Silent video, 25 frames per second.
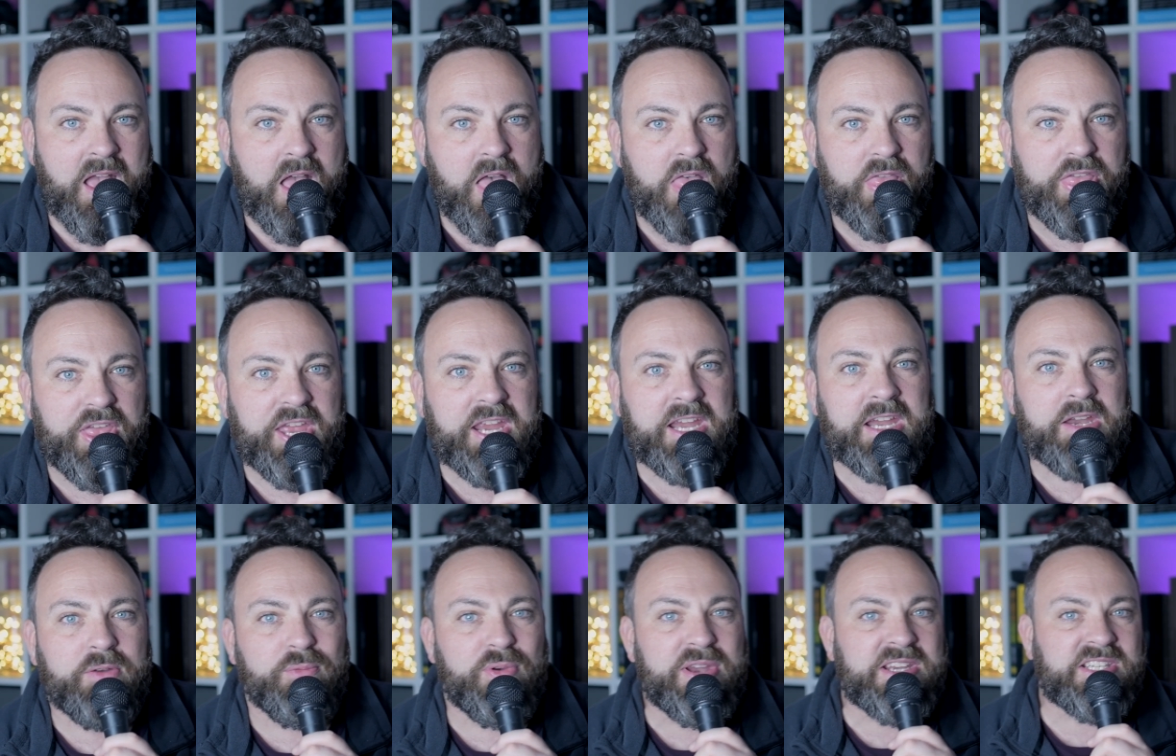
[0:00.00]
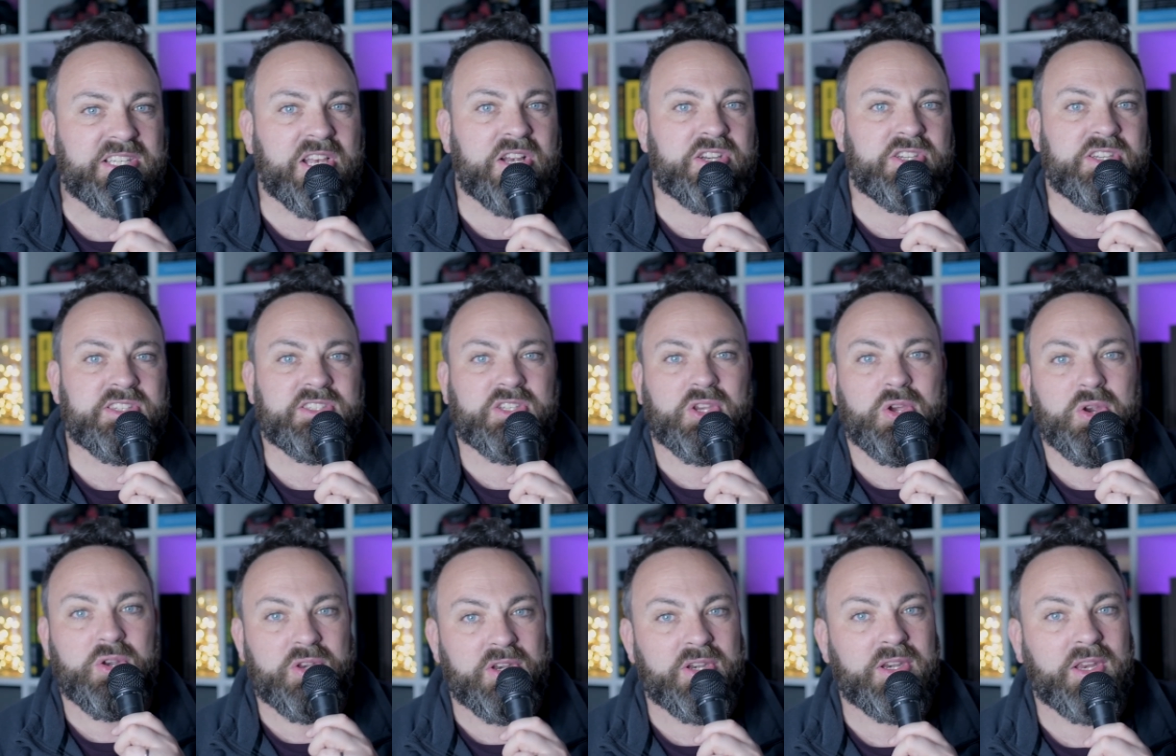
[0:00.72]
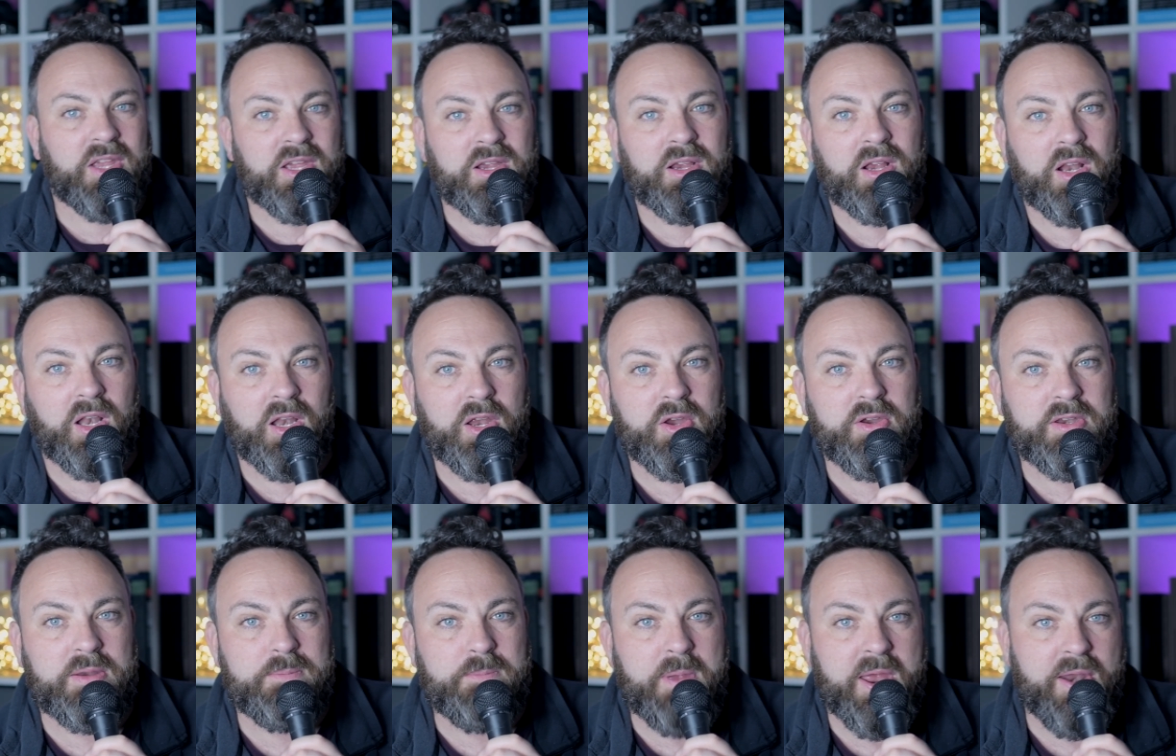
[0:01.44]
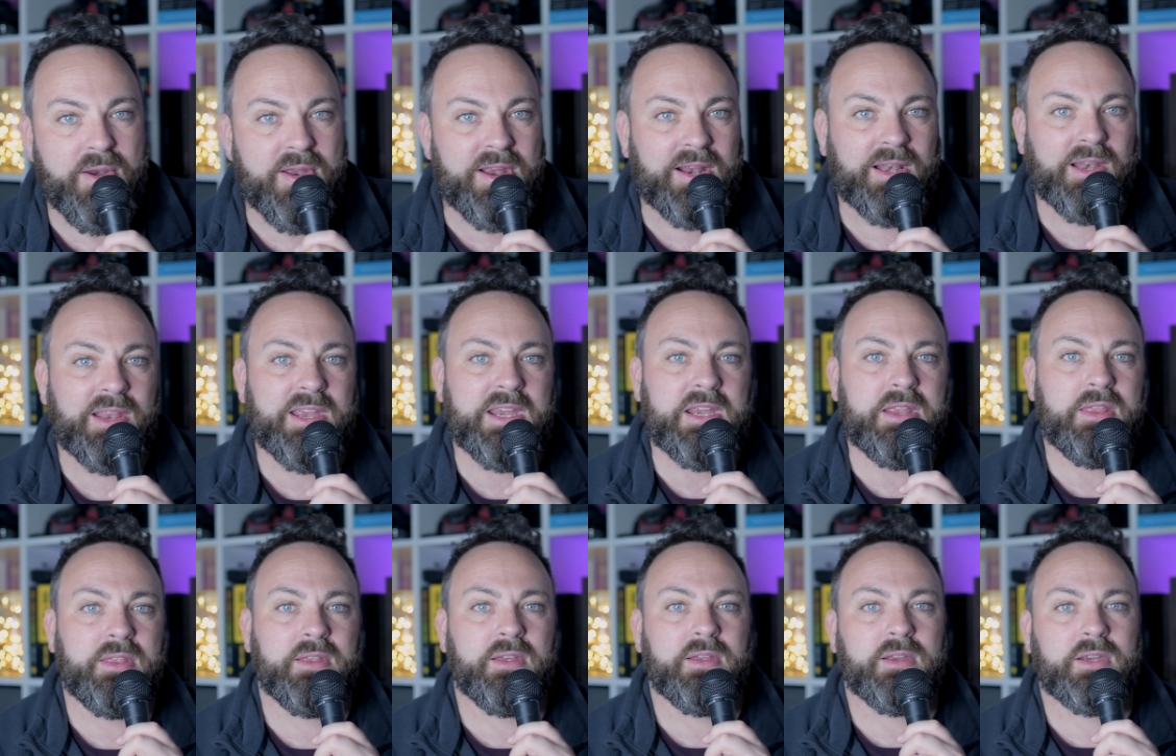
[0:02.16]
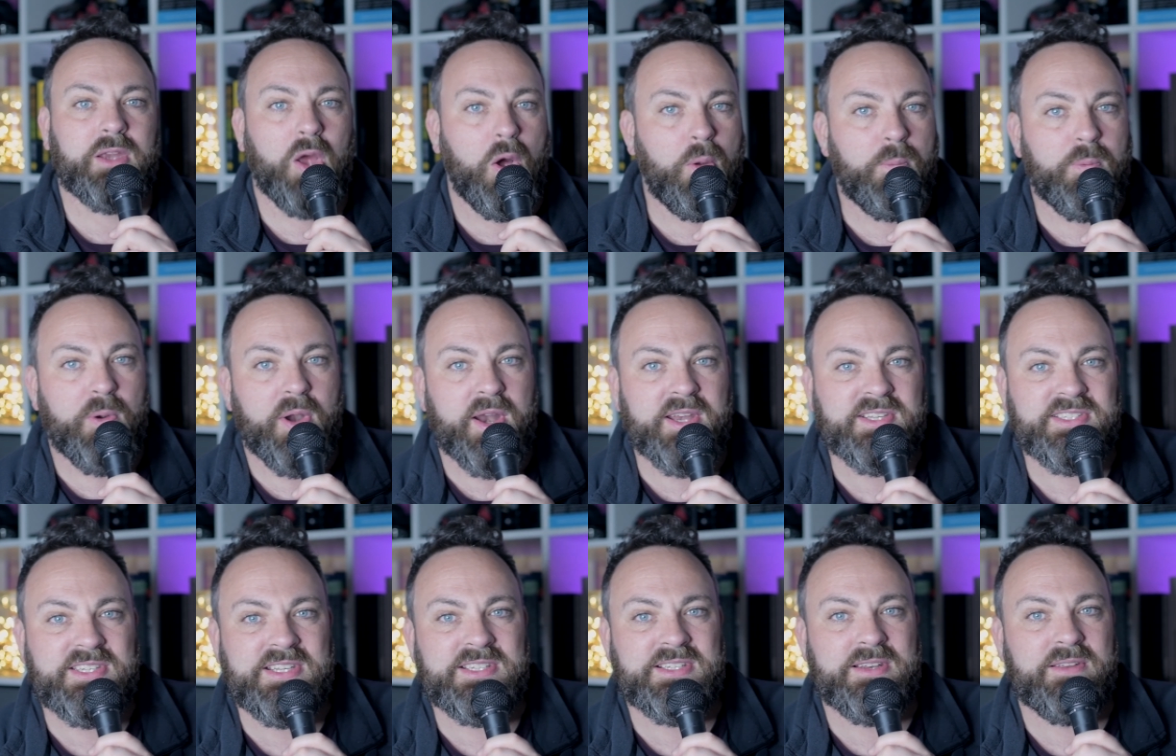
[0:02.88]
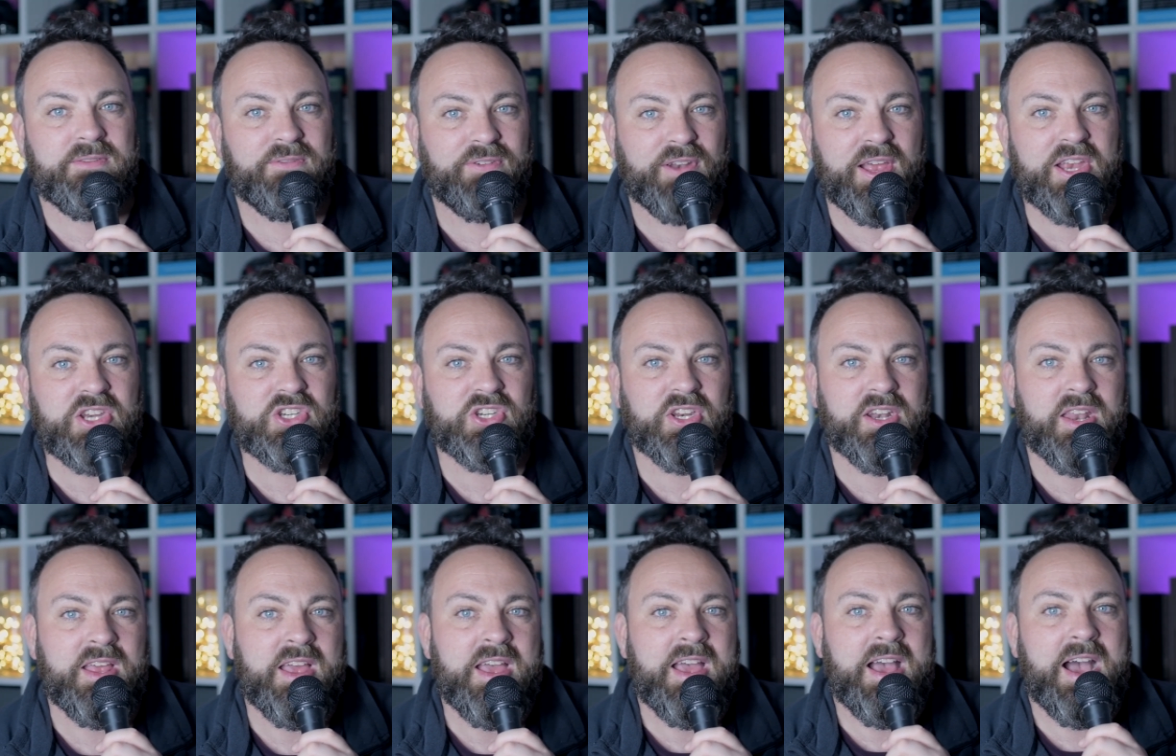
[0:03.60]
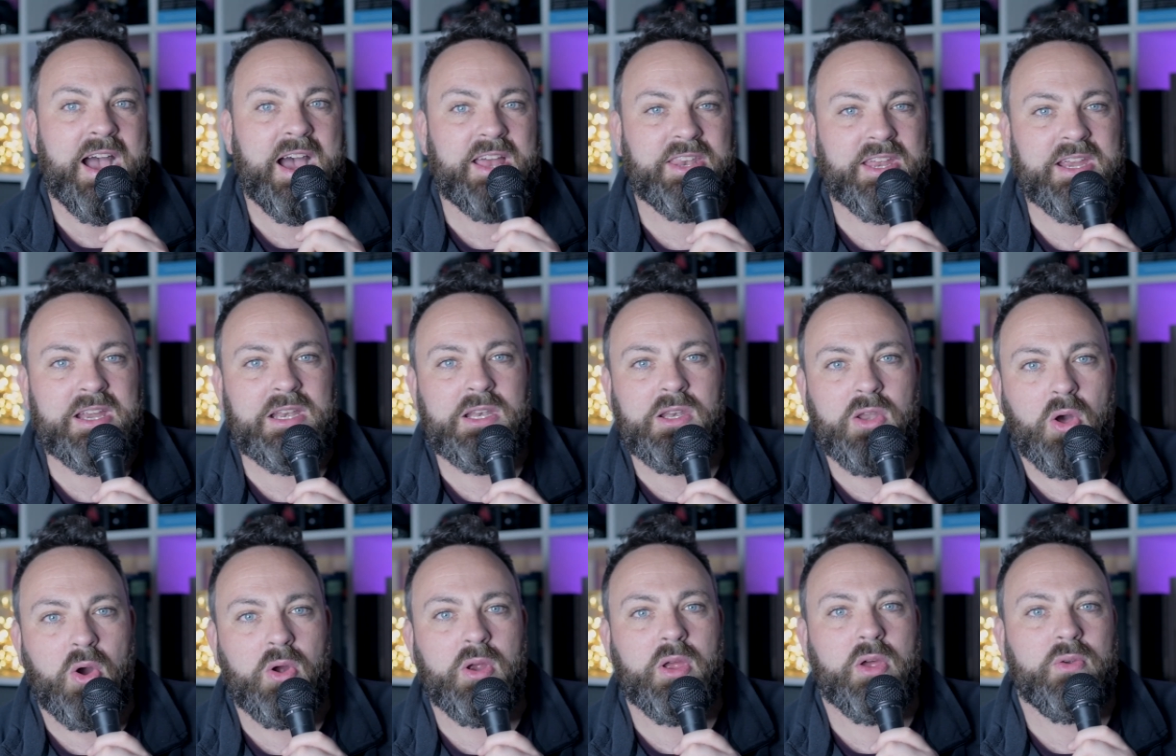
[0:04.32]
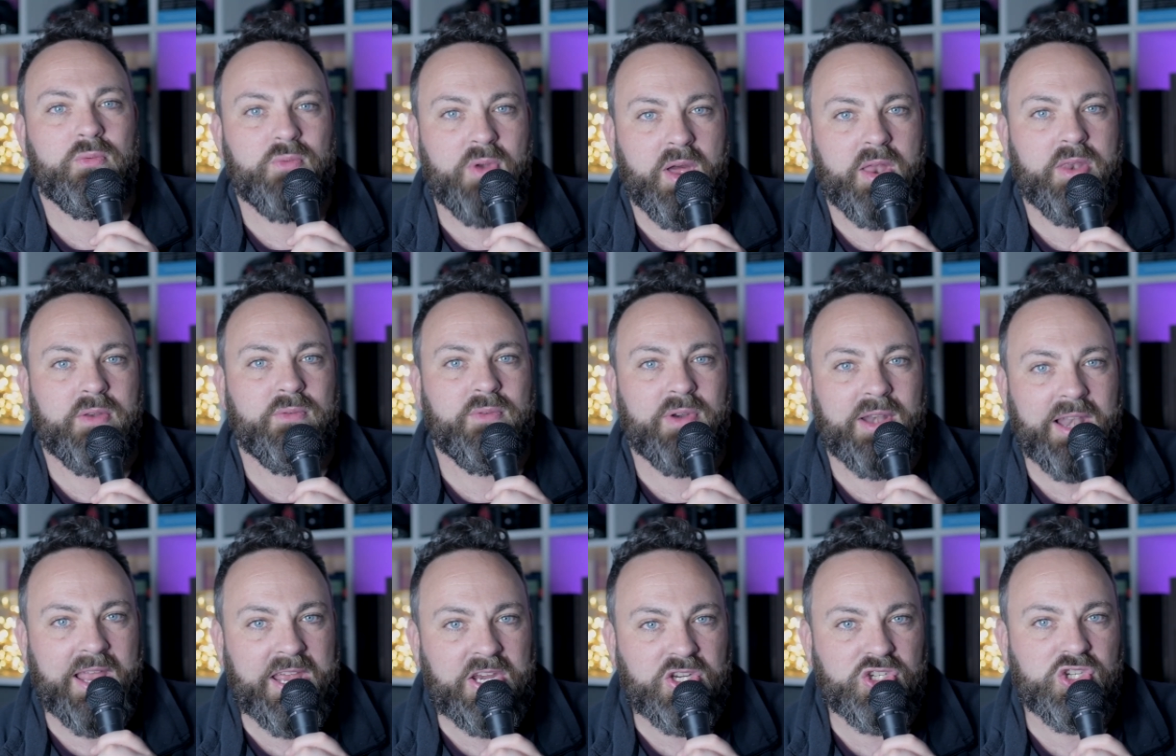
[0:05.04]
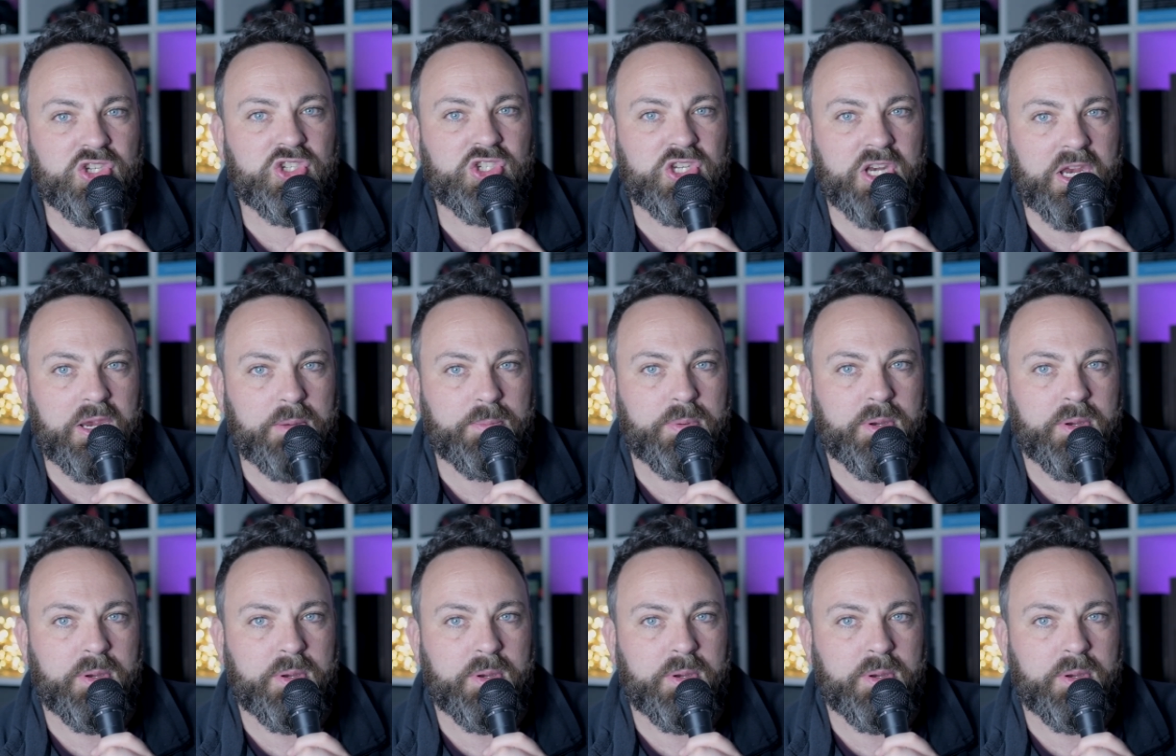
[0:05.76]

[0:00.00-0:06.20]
The researchers couldn't conclude empirically that gold prices and inflation had a long-run relationship.